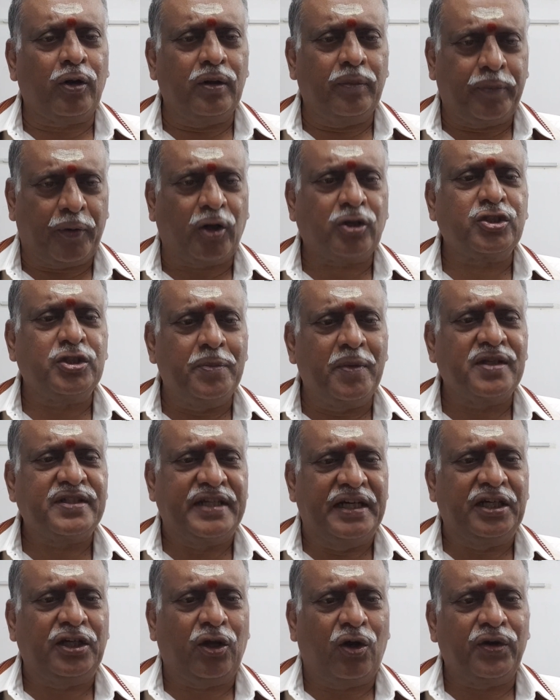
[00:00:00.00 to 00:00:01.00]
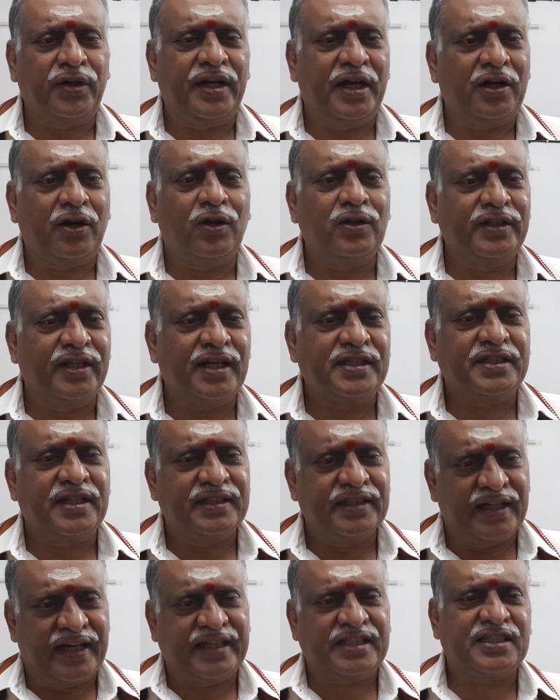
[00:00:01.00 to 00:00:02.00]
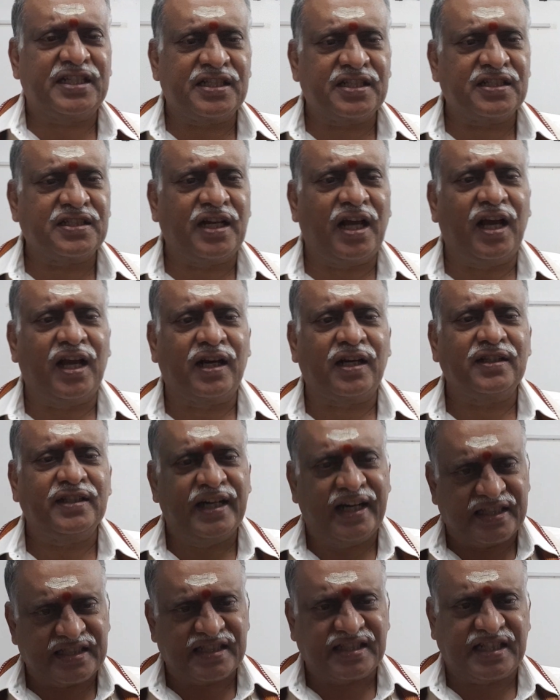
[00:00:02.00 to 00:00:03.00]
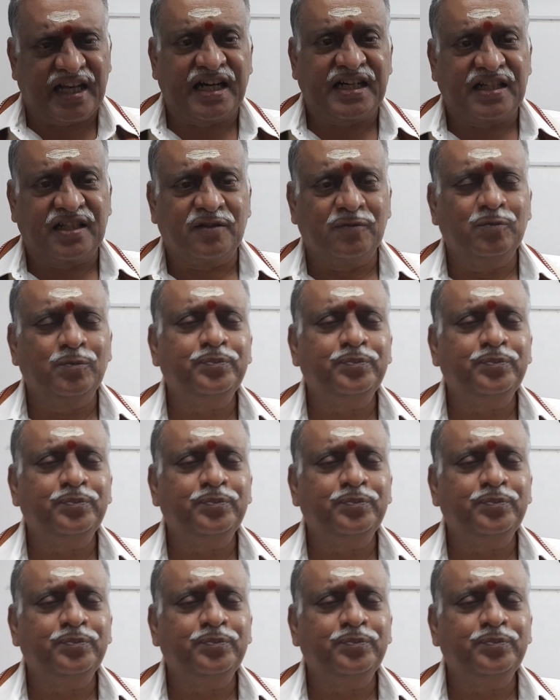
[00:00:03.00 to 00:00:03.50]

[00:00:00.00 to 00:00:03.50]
Proxima Centauri and all, they are saying the next star, next sun,